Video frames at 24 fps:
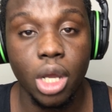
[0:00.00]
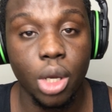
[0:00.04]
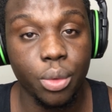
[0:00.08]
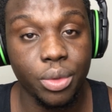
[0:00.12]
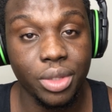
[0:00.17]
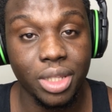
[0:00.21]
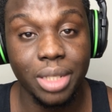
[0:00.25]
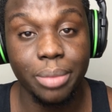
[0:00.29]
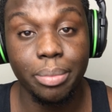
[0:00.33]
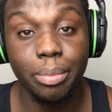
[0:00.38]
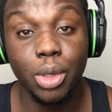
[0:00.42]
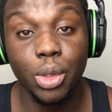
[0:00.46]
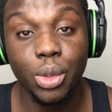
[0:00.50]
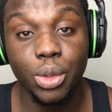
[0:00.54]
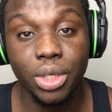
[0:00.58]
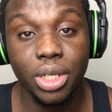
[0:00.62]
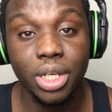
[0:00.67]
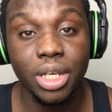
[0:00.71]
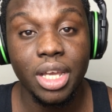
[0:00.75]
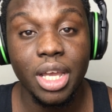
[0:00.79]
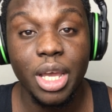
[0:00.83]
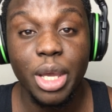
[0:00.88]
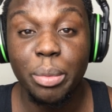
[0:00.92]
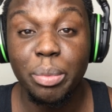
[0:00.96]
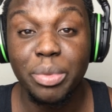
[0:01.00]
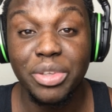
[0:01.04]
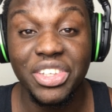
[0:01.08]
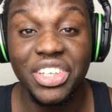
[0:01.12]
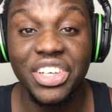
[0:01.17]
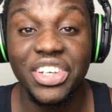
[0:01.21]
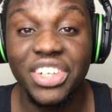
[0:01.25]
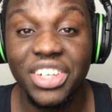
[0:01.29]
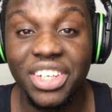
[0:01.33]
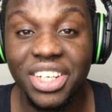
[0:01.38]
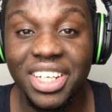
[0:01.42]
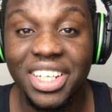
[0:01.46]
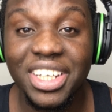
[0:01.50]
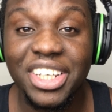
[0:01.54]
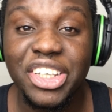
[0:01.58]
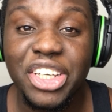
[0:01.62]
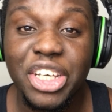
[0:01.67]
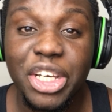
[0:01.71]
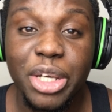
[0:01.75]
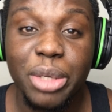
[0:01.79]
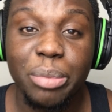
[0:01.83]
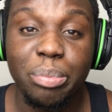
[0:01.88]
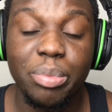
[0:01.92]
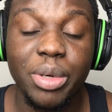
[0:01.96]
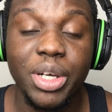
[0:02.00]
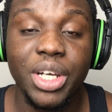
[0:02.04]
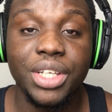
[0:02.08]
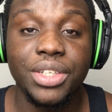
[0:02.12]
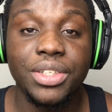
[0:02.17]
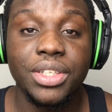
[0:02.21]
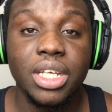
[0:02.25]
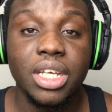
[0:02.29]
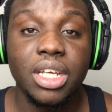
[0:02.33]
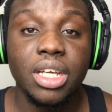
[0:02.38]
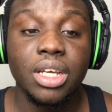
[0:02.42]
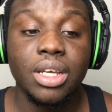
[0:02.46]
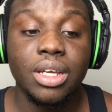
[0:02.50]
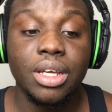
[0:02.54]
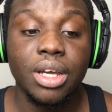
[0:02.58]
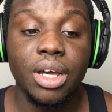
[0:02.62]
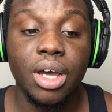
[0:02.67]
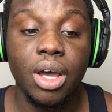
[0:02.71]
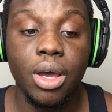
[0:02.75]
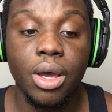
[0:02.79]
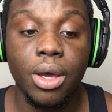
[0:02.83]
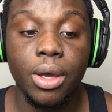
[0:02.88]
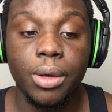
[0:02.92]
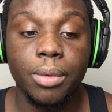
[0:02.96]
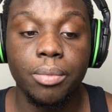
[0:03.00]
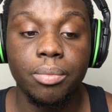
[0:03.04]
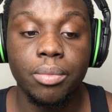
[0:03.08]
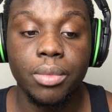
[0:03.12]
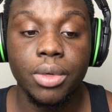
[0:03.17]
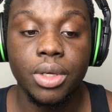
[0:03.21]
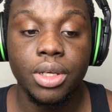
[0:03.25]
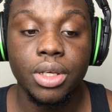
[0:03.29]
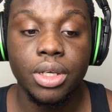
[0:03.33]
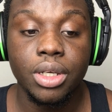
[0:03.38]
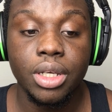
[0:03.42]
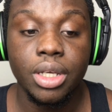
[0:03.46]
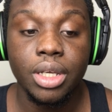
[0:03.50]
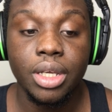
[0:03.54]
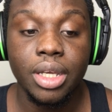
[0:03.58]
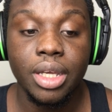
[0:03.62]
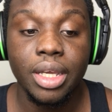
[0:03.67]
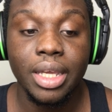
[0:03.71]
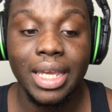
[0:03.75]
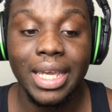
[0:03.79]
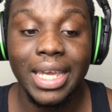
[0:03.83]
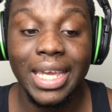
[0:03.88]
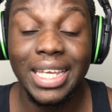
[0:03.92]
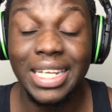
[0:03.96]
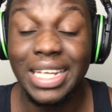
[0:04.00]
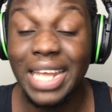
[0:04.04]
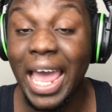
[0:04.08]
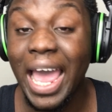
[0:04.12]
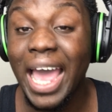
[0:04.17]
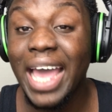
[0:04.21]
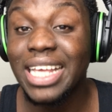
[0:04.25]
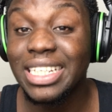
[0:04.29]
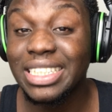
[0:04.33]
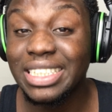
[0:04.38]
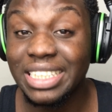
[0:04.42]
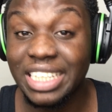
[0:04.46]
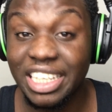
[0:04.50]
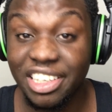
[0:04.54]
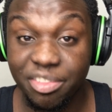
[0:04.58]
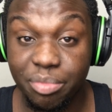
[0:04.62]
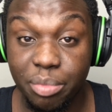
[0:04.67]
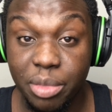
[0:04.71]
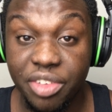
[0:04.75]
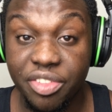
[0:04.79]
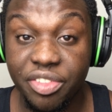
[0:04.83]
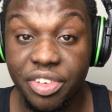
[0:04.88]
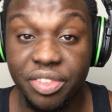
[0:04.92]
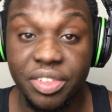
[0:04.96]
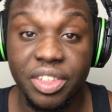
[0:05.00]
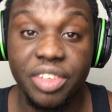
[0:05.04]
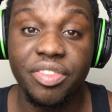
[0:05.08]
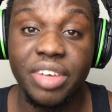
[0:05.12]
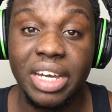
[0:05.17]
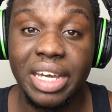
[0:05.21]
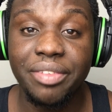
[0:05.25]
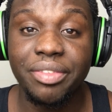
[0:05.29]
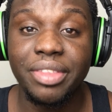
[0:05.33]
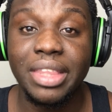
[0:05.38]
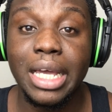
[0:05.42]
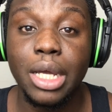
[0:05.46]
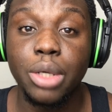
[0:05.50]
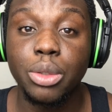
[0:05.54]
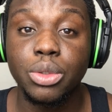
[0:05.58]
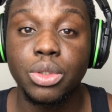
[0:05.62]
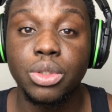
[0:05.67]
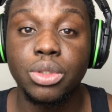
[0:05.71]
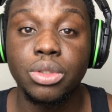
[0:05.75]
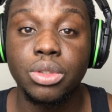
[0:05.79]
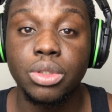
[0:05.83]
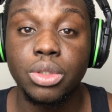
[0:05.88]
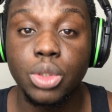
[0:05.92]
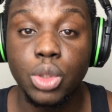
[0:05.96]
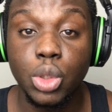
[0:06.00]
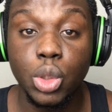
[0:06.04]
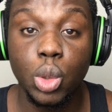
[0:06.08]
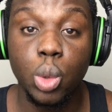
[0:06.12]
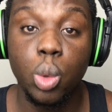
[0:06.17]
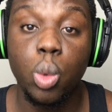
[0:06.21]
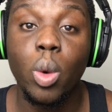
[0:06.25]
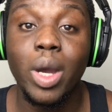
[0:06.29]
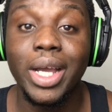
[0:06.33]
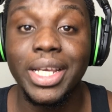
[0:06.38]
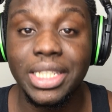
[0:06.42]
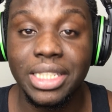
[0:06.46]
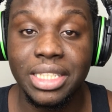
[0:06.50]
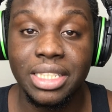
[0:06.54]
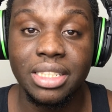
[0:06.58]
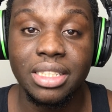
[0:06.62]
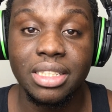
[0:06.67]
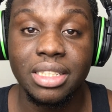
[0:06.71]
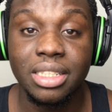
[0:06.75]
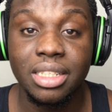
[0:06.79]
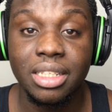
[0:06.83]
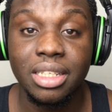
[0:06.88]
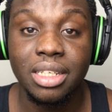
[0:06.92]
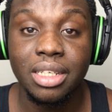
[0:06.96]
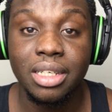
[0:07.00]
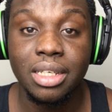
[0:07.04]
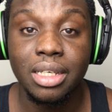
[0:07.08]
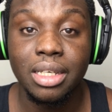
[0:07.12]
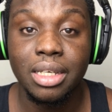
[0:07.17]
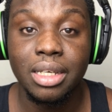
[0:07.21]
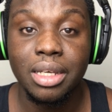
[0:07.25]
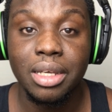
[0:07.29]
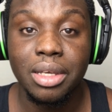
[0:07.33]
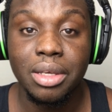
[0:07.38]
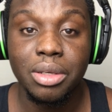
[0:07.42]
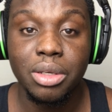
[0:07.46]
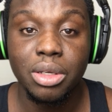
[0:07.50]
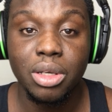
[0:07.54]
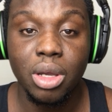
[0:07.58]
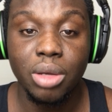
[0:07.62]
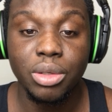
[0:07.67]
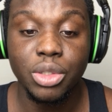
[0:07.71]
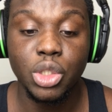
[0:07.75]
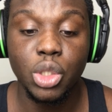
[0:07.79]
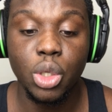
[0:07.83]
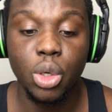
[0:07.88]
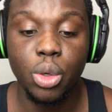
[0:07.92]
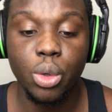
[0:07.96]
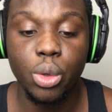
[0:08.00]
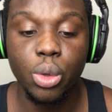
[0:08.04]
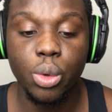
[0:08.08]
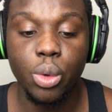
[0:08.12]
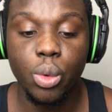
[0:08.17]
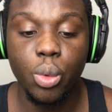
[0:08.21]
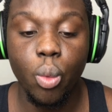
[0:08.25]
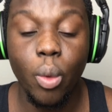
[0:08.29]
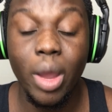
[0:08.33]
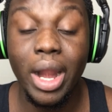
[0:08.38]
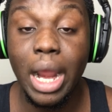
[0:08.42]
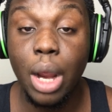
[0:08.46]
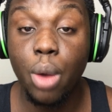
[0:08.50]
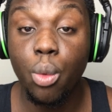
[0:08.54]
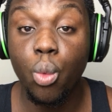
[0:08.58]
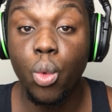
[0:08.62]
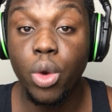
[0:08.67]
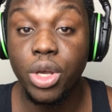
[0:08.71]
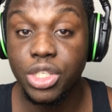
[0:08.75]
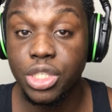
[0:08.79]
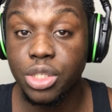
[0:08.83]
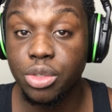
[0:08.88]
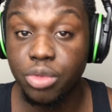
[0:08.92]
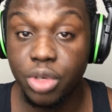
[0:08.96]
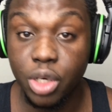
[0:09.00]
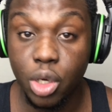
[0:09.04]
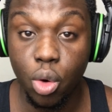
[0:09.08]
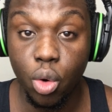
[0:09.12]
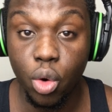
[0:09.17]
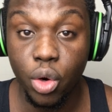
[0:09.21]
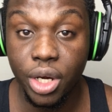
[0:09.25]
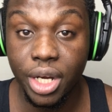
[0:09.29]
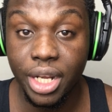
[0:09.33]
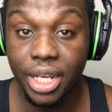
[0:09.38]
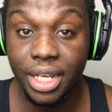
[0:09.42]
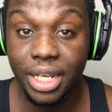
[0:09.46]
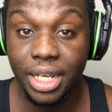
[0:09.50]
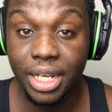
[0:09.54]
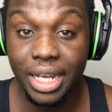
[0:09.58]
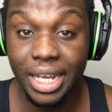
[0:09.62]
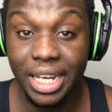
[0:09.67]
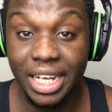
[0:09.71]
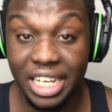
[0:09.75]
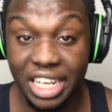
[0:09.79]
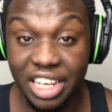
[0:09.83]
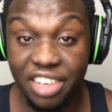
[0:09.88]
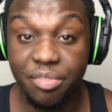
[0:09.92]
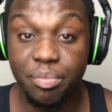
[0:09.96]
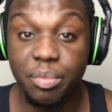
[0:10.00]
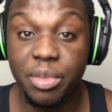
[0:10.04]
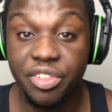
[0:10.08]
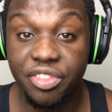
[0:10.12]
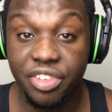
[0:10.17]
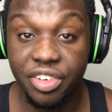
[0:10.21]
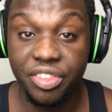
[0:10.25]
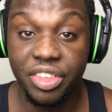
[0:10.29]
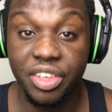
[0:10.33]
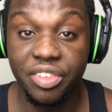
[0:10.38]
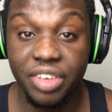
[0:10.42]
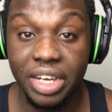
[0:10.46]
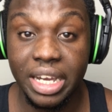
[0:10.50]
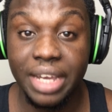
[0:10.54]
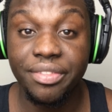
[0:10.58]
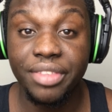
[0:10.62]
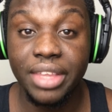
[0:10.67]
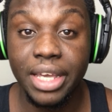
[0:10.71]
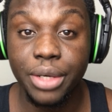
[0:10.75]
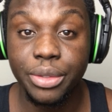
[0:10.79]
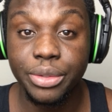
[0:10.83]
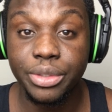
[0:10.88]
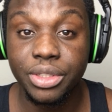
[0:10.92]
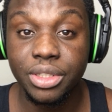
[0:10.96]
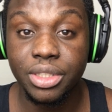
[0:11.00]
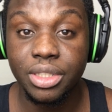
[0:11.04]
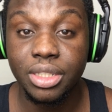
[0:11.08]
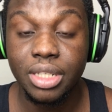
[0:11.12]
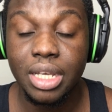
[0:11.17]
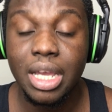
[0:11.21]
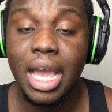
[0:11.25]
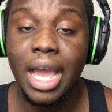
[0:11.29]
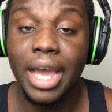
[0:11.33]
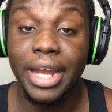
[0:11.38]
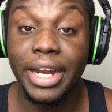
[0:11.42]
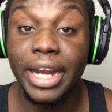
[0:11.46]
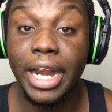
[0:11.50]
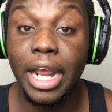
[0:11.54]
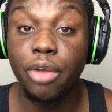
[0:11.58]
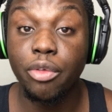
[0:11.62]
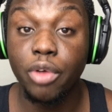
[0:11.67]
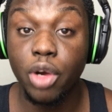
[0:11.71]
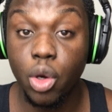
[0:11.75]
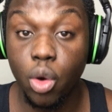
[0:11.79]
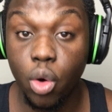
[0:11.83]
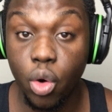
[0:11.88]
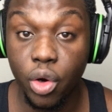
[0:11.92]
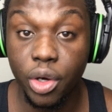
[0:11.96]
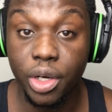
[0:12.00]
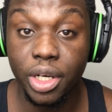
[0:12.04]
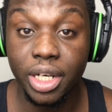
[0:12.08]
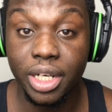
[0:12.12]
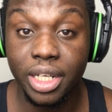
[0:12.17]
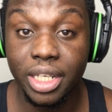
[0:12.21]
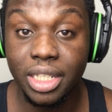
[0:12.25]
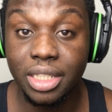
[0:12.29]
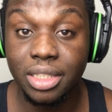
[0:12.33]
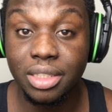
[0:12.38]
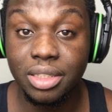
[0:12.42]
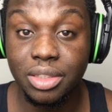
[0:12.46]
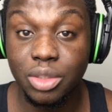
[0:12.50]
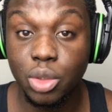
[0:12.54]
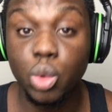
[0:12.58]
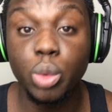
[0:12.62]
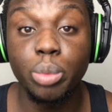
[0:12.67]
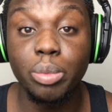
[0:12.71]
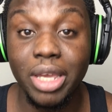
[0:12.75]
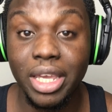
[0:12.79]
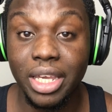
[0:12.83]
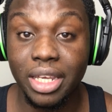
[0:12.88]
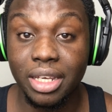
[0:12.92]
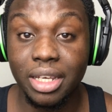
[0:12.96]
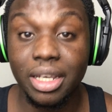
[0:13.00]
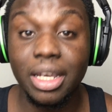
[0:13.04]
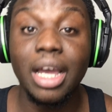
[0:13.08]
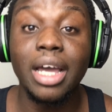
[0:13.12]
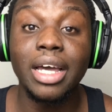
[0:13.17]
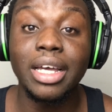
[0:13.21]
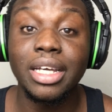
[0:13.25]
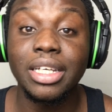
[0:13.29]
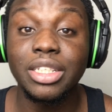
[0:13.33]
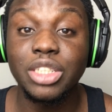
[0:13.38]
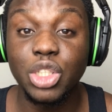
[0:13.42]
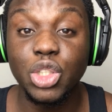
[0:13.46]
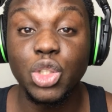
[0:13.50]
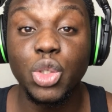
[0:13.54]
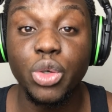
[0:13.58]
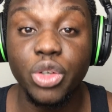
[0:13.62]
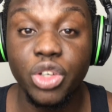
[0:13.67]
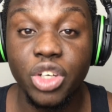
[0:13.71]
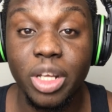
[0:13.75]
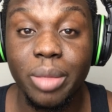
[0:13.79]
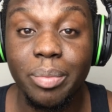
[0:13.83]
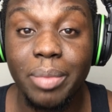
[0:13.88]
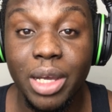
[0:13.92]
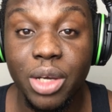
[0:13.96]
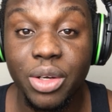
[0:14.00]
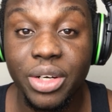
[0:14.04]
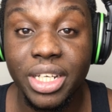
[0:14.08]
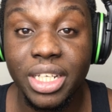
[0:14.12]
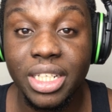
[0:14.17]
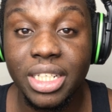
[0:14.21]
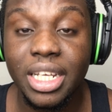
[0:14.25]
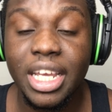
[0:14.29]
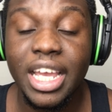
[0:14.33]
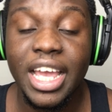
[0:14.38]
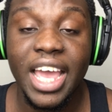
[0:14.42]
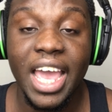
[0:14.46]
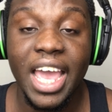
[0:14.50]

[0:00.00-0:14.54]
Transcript: on with the mode particularly, but um, it has given me 55,000 twice. So when I wasn't recording, it gave me 55,000 and then I recorded it to make a tutorial about it